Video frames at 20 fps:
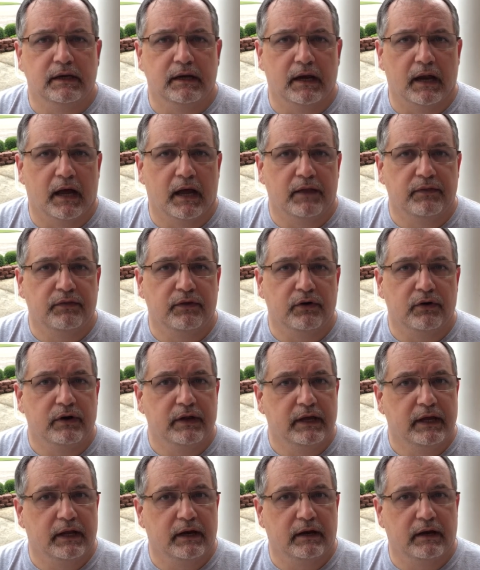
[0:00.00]

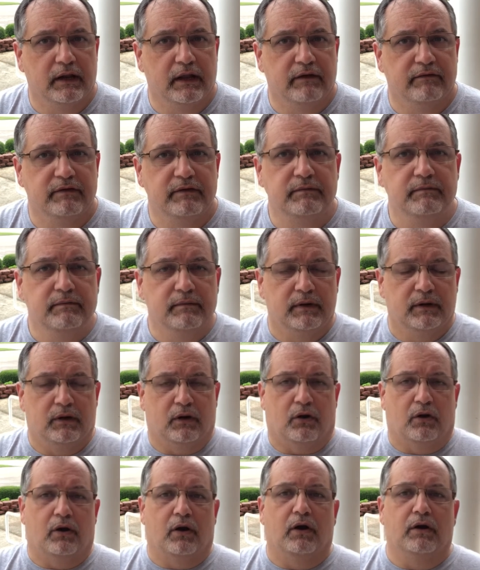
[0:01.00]
9.30 and 11
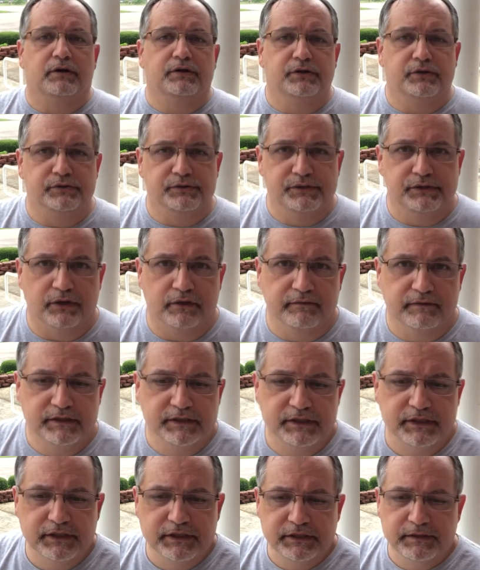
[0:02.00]
are our two
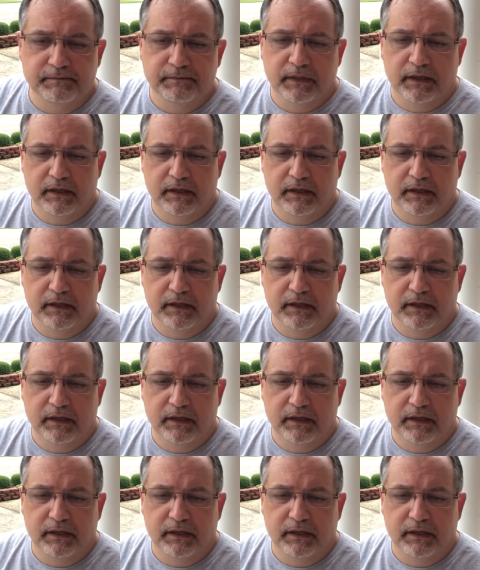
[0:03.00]
services.